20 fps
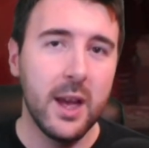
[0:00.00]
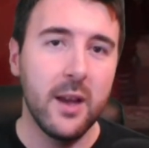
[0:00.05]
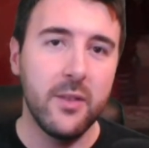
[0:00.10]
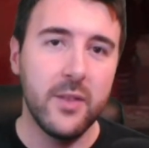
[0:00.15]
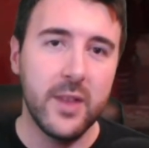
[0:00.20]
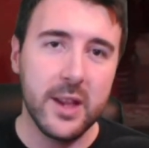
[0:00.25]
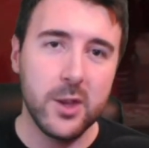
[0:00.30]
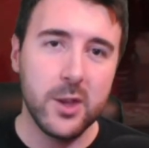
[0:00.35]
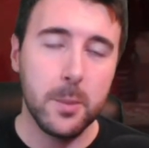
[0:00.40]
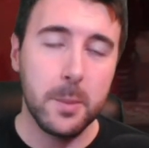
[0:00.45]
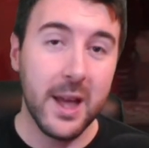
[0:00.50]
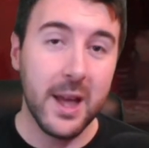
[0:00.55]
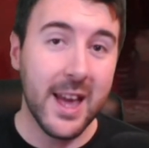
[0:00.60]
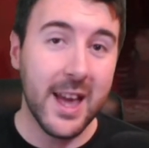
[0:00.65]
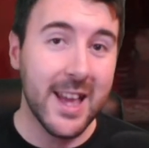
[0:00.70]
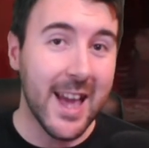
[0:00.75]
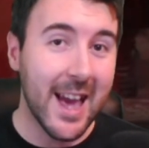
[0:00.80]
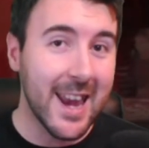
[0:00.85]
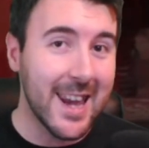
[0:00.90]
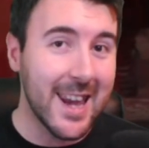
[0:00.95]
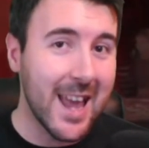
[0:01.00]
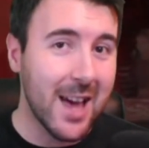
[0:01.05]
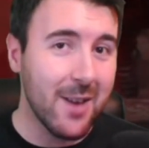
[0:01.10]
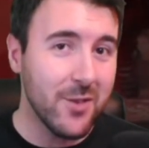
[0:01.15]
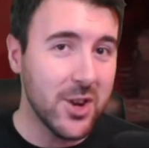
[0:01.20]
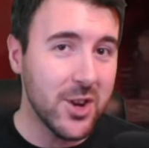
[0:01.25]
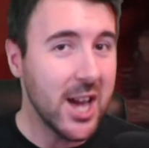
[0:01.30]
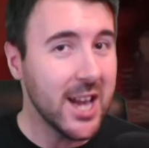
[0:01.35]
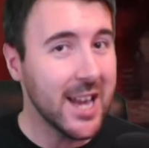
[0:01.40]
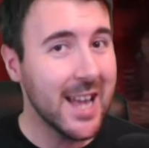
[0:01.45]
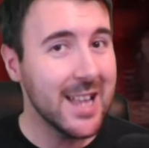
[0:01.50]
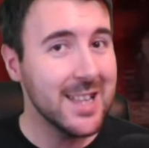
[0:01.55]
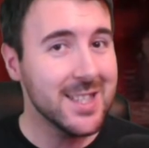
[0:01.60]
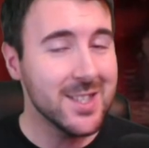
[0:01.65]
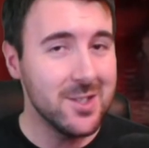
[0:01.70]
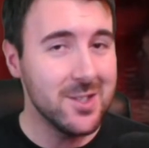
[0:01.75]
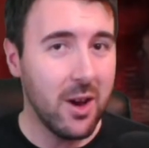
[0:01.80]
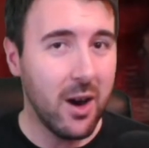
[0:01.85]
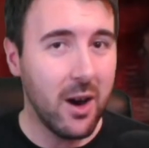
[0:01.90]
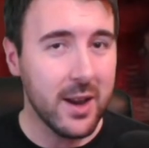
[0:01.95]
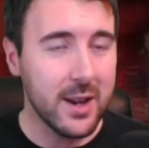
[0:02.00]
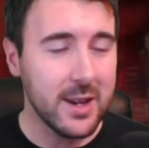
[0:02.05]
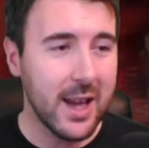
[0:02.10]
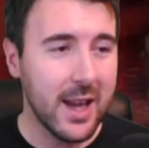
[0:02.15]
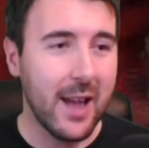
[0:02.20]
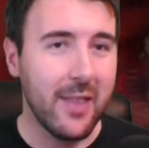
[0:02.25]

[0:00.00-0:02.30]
Then you're playing 11 against 9,